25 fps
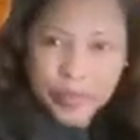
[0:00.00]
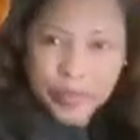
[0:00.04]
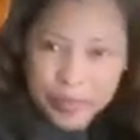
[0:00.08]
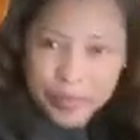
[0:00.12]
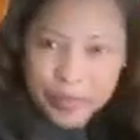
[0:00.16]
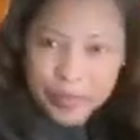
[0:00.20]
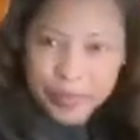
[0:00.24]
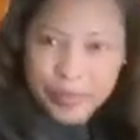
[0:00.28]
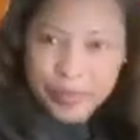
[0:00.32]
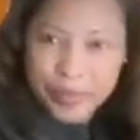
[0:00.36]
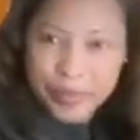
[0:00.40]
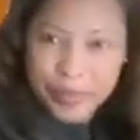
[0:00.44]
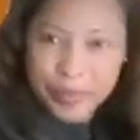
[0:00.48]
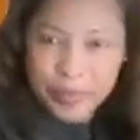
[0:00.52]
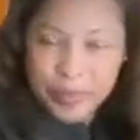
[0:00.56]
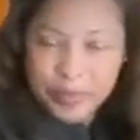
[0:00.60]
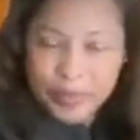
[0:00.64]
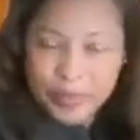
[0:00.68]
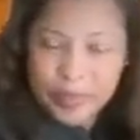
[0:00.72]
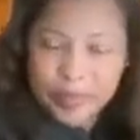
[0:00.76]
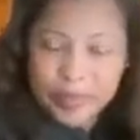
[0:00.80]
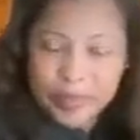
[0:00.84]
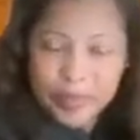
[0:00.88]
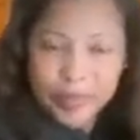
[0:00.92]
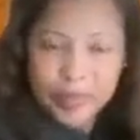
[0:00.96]

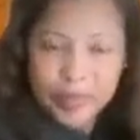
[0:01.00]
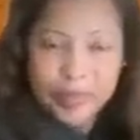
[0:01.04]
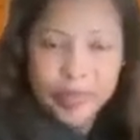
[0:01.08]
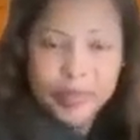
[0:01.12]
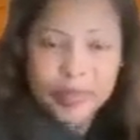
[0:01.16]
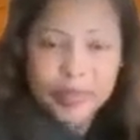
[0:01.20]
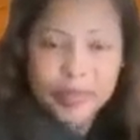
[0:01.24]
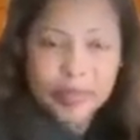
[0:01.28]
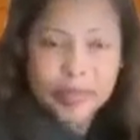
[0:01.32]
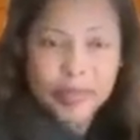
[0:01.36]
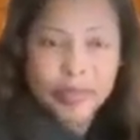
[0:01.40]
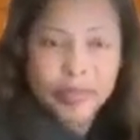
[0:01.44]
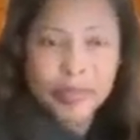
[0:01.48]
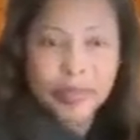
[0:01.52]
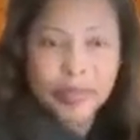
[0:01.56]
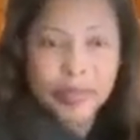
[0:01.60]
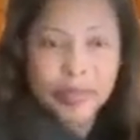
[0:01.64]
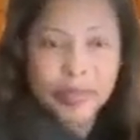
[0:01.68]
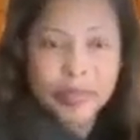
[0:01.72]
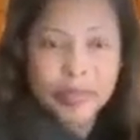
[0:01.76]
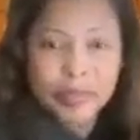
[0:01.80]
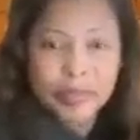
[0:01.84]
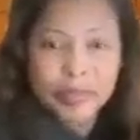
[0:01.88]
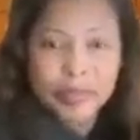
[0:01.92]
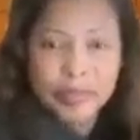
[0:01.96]

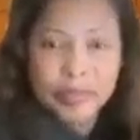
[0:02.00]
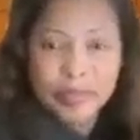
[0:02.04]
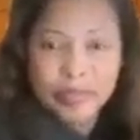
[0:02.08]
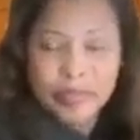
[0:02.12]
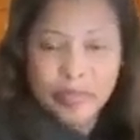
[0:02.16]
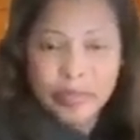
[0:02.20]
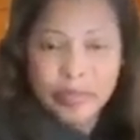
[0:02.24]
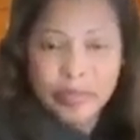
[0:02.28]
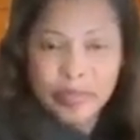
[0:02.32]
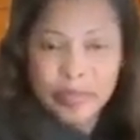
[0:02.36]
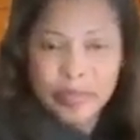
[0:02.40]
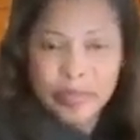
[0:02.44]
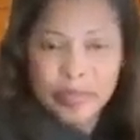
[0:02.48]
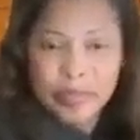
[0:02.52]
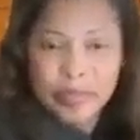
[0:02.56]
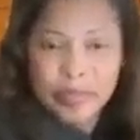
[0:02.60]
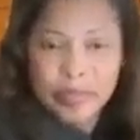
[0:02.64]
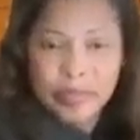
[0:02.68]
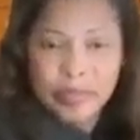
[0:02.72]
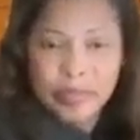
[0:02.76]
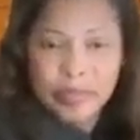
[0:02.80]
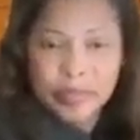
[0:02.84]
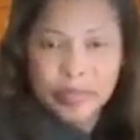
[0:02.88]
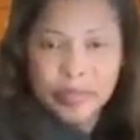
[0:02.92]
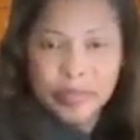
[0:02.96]

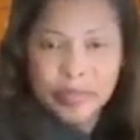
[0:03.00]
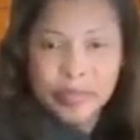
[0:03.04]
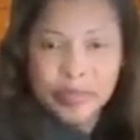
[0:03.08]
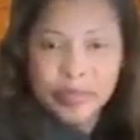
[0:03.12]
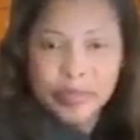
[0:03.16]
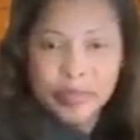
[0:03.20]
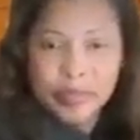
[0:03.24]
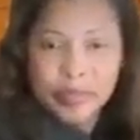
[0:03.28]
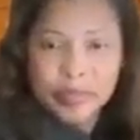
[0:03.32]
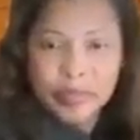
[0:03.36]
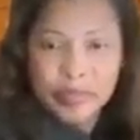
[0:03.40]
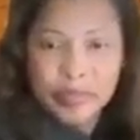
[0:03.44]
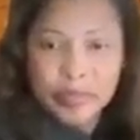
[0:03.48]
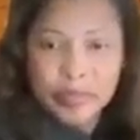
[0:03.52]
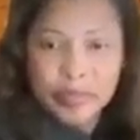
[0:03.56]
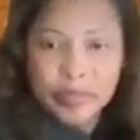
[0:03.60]
This person isn't speaking.